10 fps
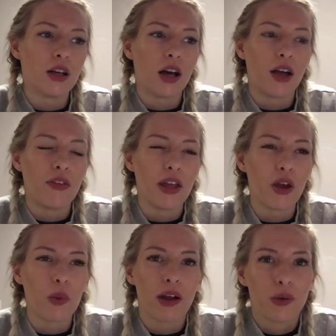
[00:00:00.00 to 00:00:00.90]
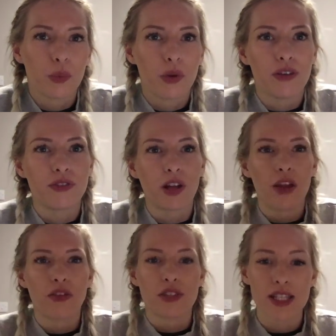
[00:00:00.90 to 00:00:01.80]
And then I went with like
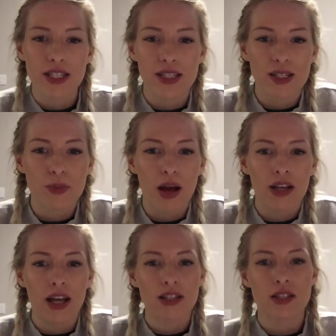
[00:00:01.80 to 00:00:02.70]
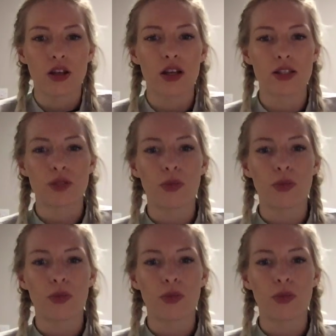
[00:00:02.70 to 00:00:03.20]
the resistance band exercises.